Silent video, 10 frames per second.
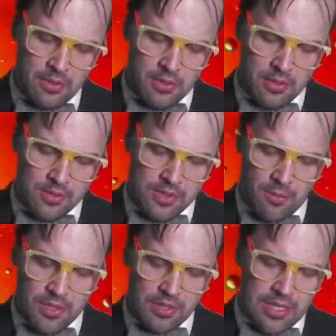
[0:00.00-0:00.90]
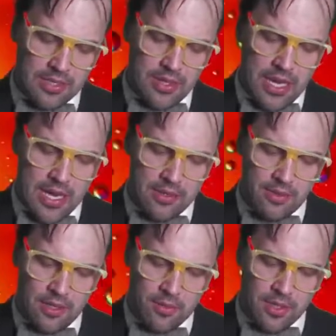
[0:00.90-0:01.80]
Something like that.
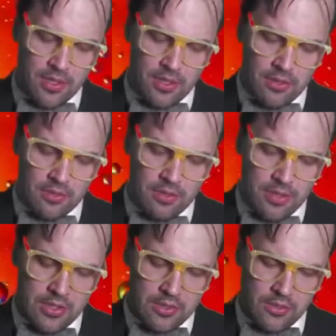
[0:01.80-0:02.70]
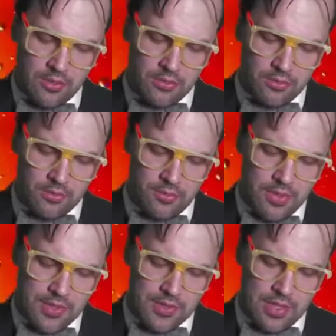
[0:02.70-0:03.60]
There we go. Ooh,
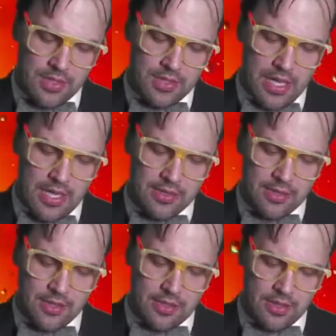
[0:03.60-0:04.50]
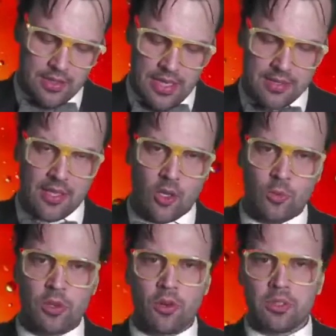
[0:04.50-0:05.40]
this is nice. This is nice. I hope
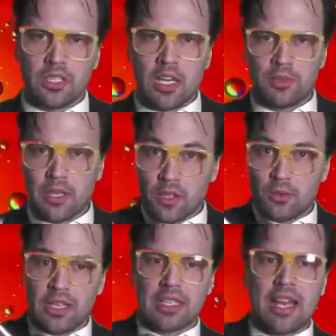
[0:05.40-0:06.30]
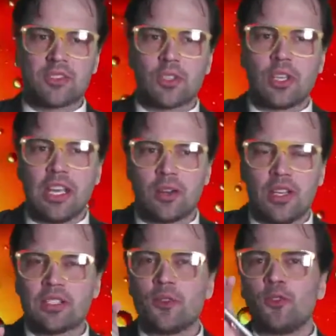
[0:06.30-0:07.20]
you're holding up. Now, the correct answer here
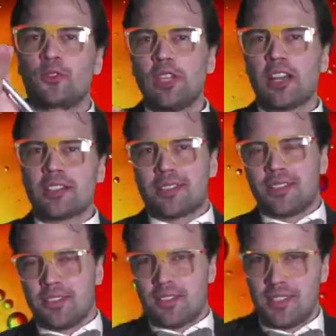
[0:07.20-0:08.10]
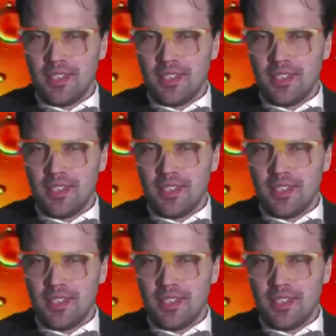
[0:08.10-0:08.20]
is Fluxus.